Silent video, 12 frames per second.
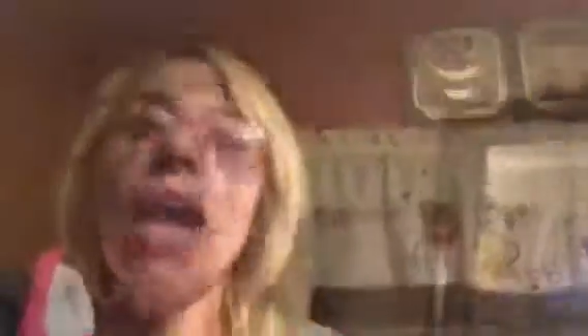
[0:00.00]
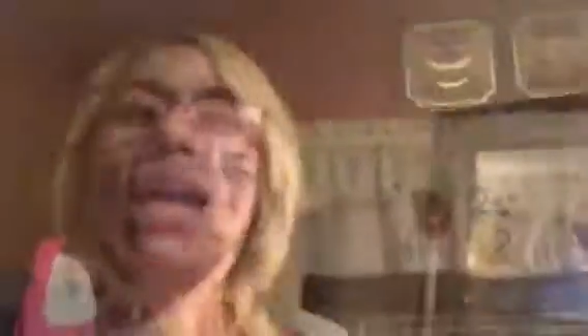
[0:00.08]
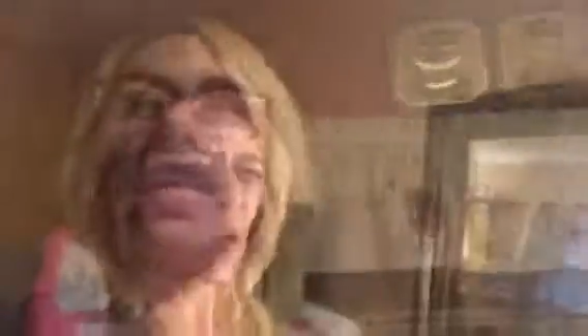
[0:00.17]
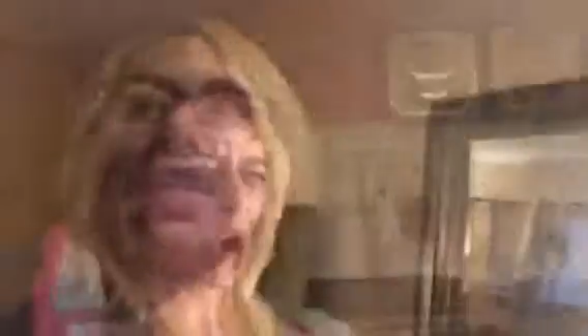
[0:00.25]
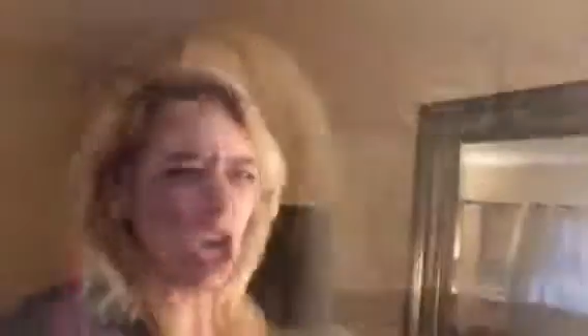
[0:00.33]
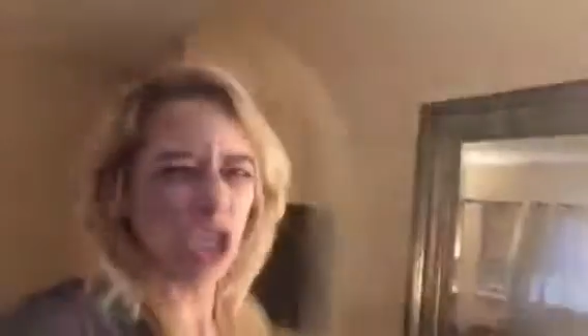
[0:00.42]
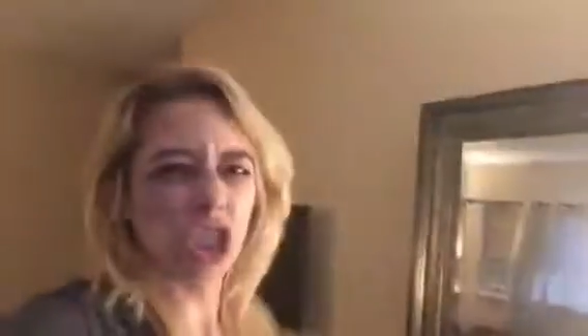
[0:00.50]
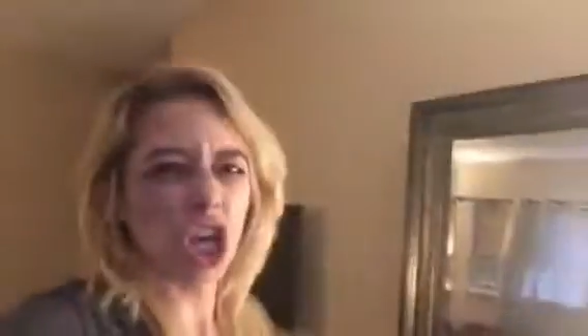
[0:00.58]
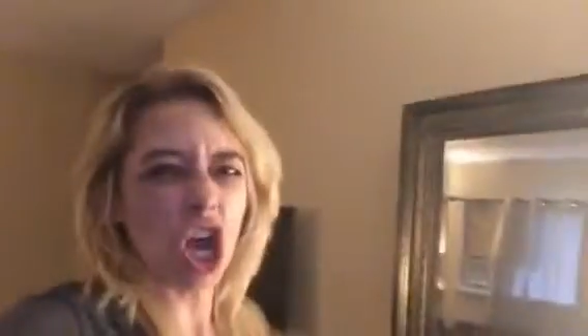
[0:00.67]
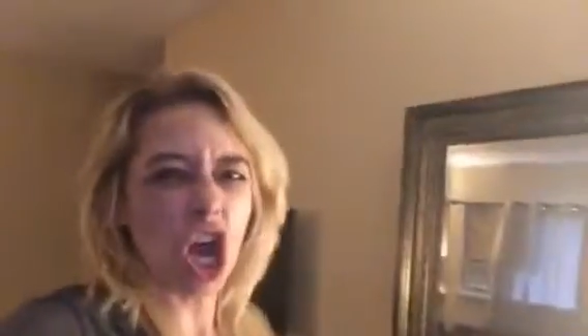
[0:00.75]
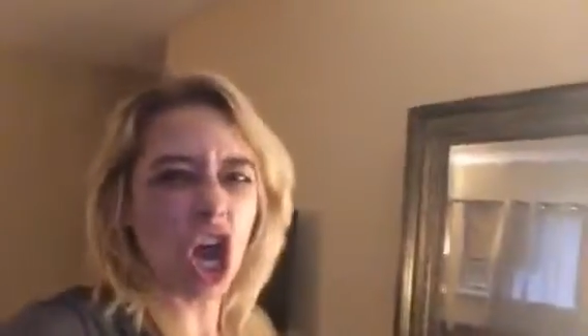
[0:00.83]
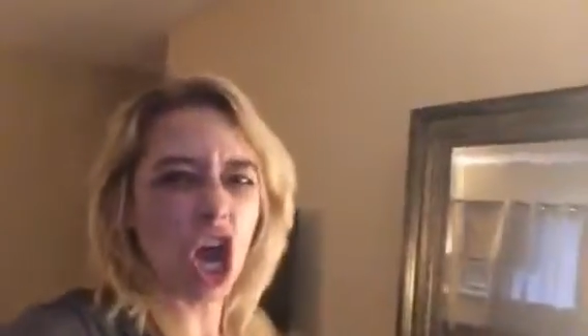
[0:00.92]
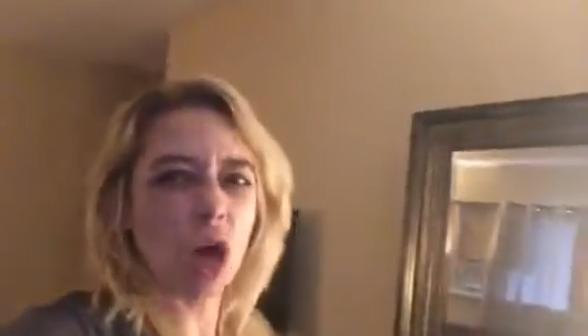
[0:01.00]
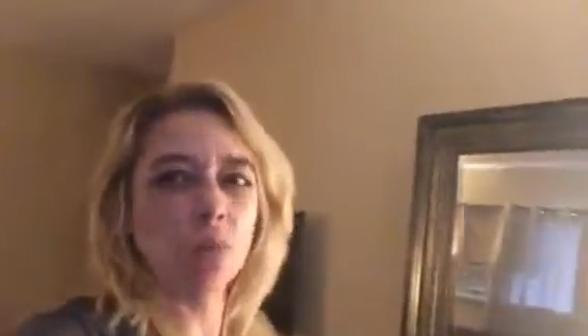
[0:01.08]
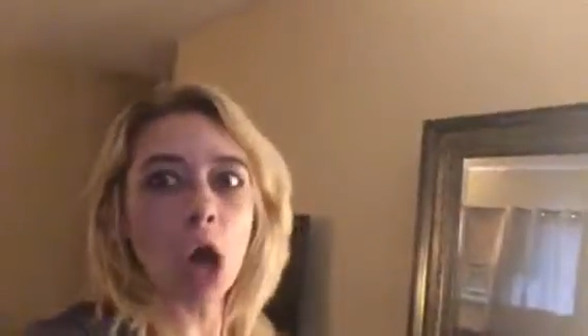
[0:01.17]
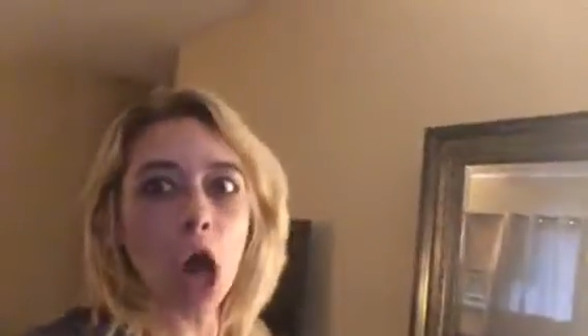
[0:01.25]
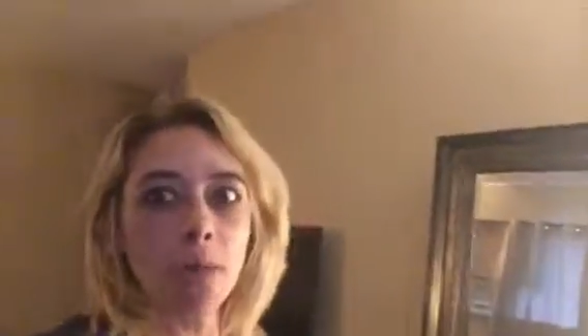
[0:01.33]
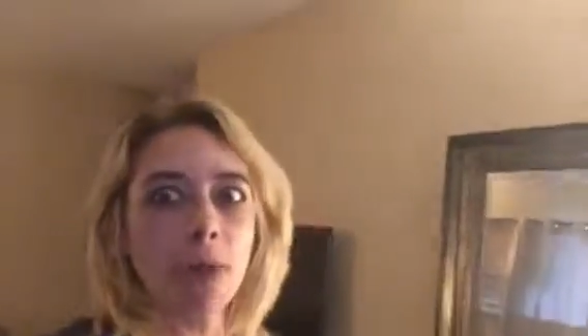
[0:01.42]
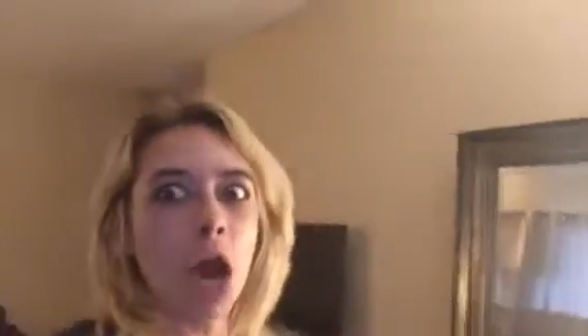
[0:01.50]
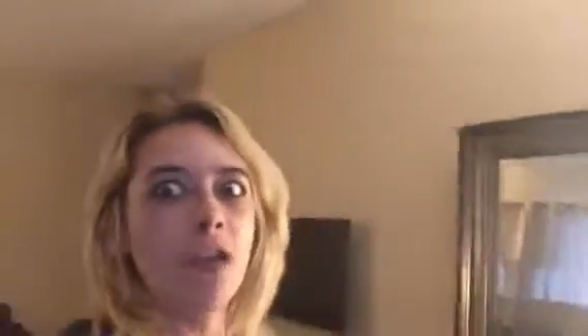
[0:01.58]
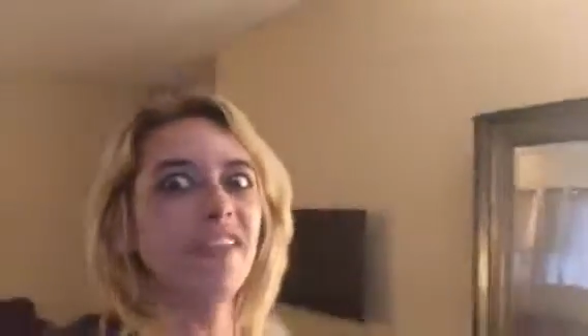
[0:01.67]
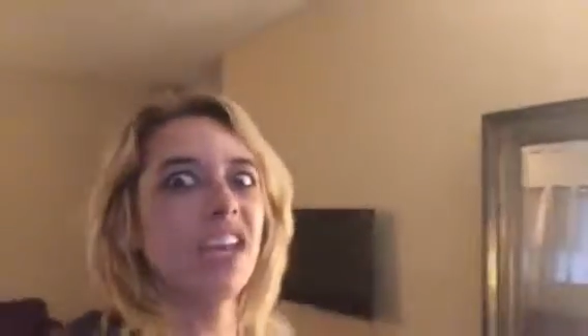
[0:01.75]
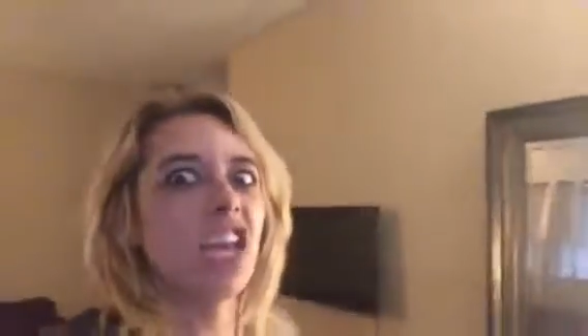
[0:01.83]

What's up, Walmart